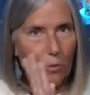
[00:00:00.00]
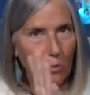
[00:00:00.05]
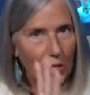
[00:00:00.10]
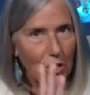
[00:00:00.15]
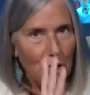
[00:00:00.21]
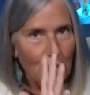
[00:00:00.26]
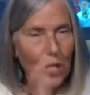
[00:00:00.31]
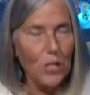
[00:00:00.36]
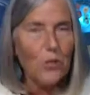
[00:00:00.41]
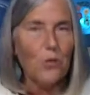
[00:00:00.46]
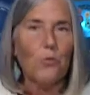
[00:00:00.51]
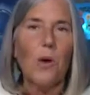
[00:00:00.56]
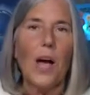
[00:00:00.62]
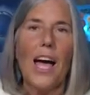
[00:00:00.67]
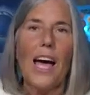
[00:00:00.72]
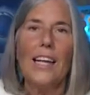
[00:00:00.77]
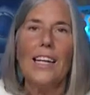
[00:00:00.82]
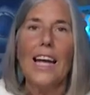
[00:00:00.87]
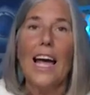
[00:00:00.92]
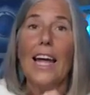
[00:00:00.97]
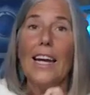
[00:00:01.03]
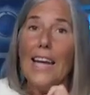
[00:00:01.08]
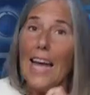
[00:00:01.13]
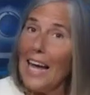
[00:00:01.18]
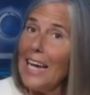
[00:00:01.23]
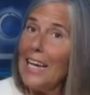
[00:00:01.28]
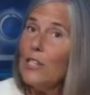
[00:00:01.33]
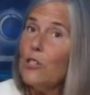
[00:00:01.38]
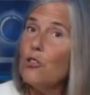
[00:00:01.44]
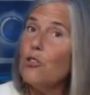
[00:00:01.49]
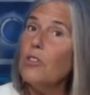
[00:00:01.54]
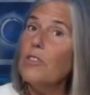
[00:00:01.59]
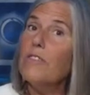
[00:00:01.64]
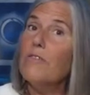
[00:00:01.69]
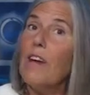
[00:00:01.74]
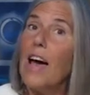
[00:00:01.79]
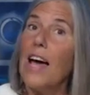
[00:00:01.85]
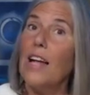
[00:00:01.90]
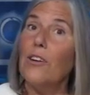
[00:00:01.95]
we just read, an angel
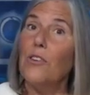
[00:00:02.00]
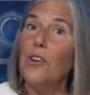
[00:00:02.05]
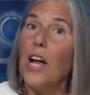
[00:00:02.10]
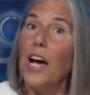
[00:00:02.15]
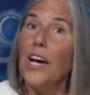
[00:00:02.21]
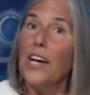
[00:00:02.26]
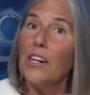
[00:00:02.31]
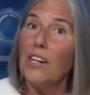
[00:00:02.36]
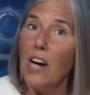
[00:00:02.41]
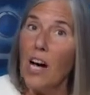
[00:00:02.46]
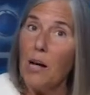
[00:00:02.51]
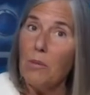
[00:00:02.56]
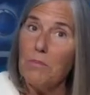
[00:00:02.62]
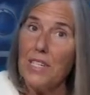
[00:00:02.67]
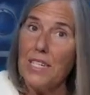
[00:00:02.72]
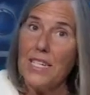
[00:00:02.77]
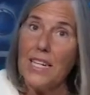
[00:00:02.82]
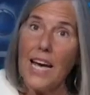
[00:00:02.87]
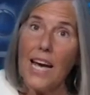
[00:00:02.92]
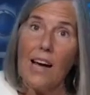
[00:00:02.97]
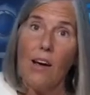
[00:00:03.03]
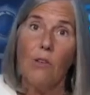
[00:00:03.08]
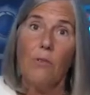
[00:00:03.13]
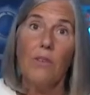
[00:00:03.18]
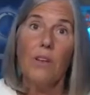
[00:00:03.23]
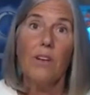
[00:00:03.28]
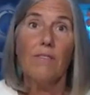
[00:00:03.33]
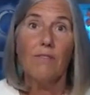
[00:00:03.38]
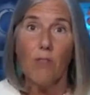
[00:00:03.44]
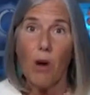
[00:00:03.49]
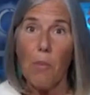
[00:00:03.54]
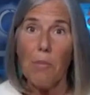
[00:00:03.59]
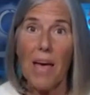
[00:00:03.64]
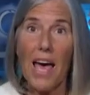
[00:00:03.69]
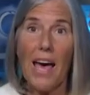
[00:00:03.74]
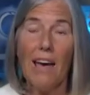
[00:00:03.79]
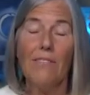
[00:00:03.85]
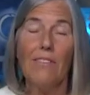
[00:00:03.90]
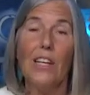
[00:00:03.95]
of Adonai comes down from
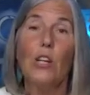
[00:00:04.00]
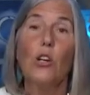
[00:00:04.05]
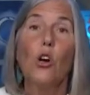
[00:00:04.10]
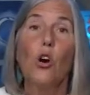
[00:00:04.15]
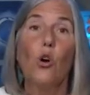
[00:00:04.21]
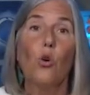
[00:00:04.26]
heaven,